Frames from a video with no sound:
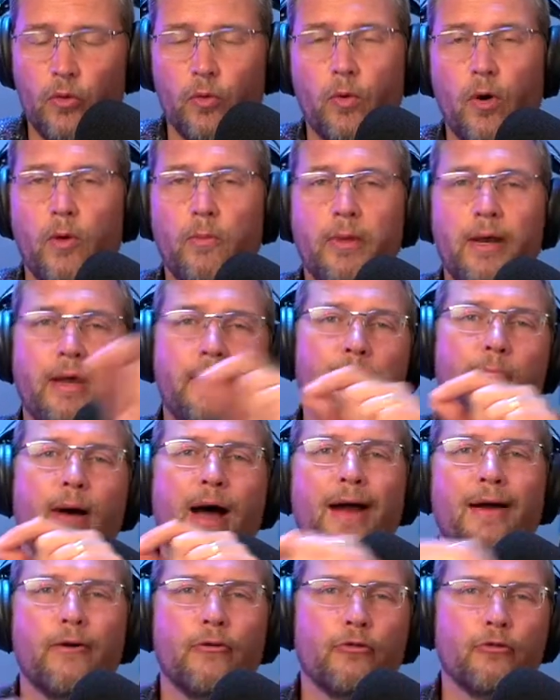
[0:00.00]
the Roman
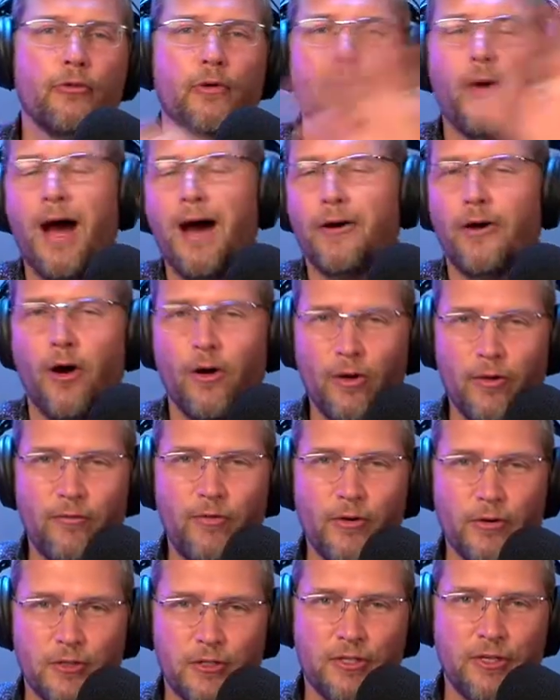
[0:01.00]
Empire throughout all
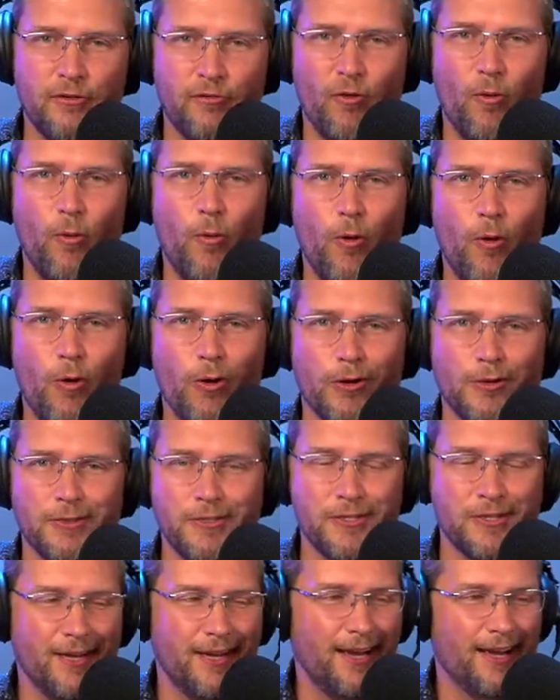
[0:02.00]
of their civil
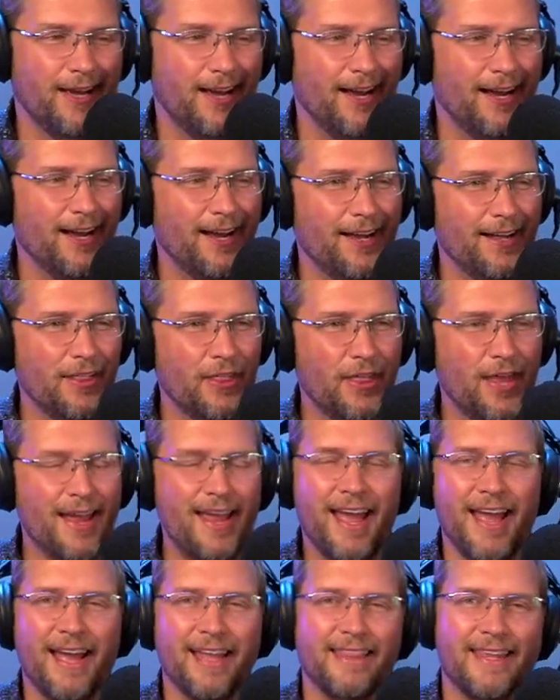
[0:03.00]
wars. Uh,
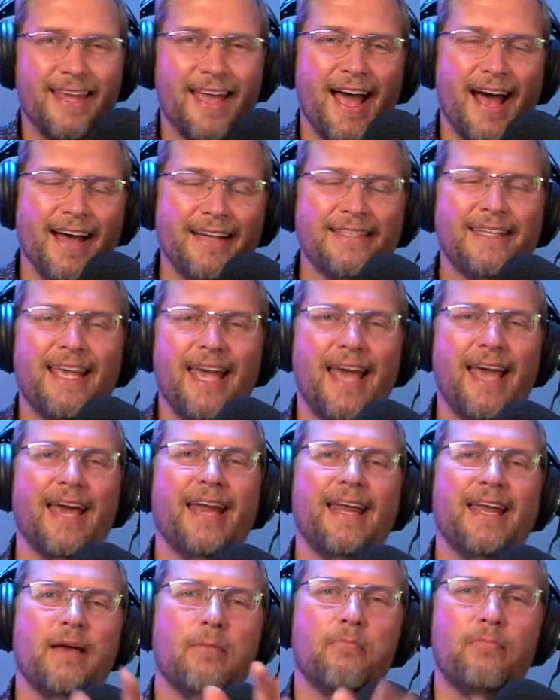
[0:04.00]
they had the
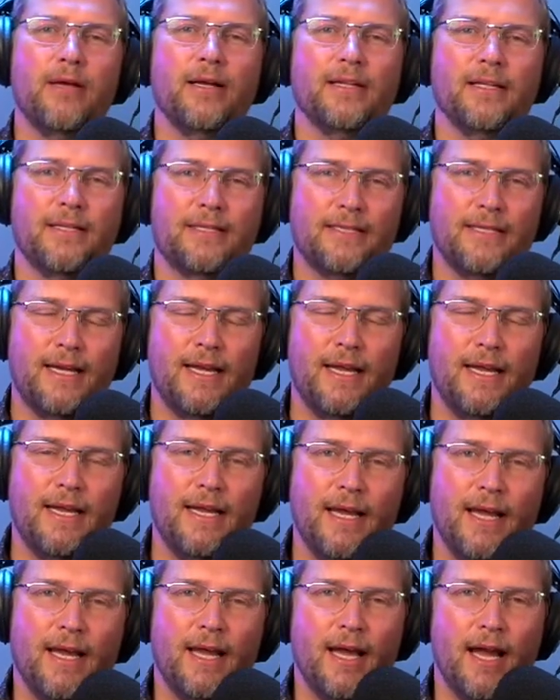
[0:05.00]
uncanny ability
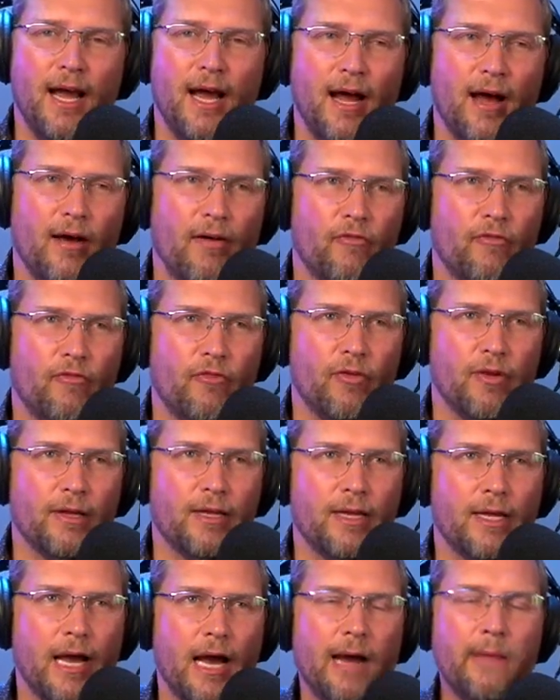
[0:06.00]
of
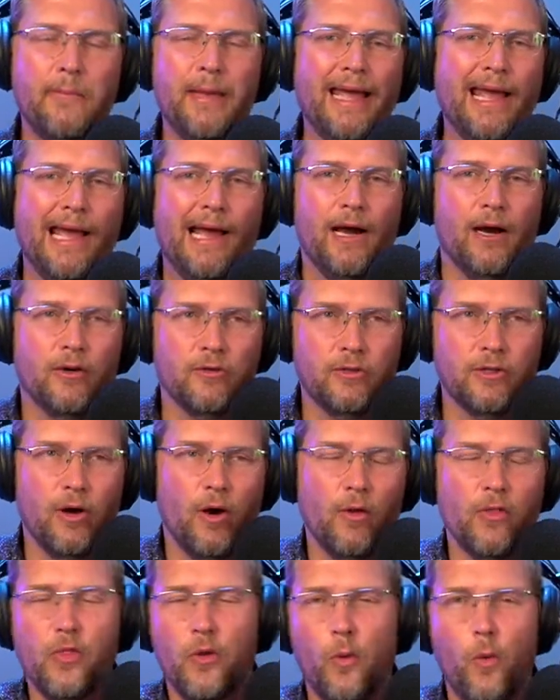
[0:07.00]
coming out
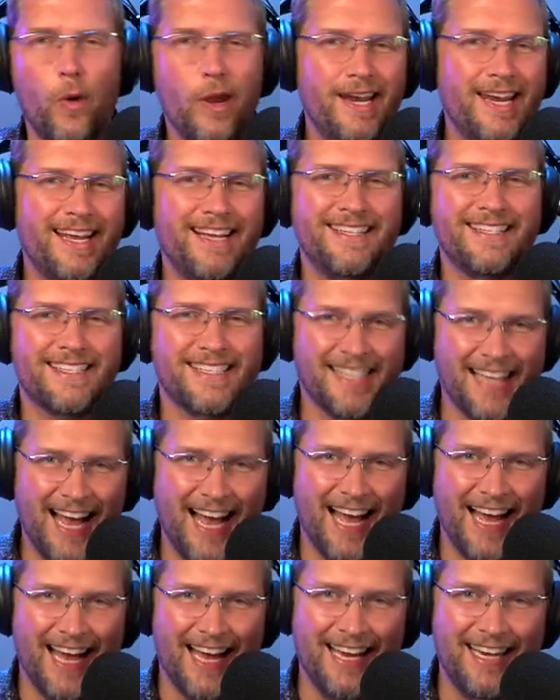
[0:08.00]
on the winning
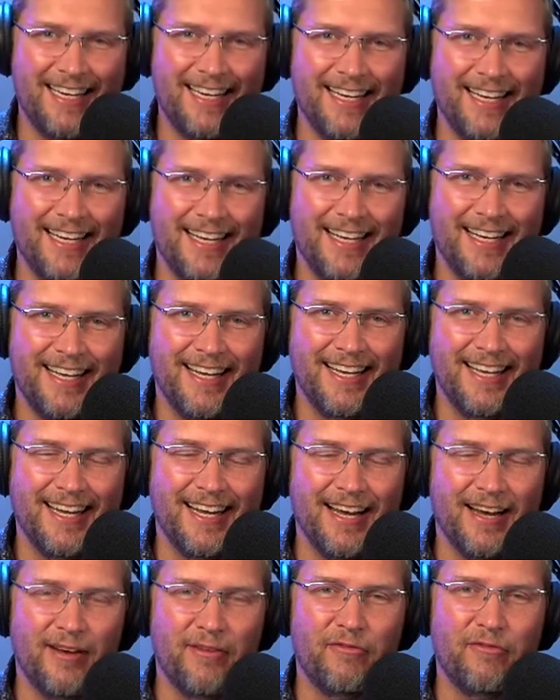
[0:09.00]
side
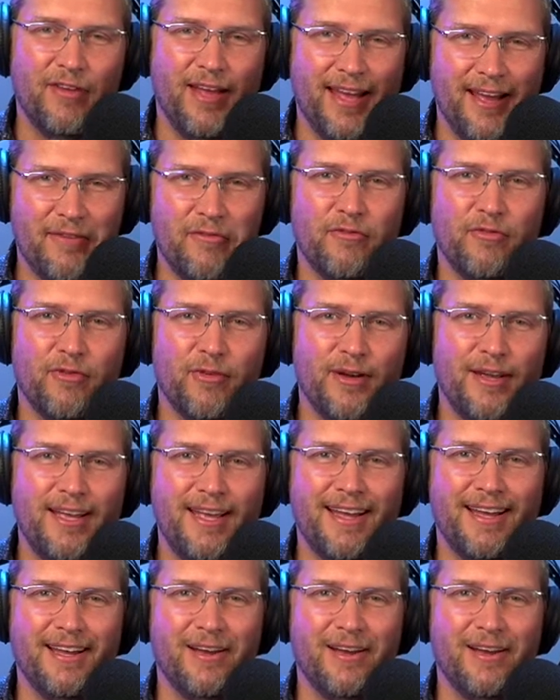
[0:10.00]
of every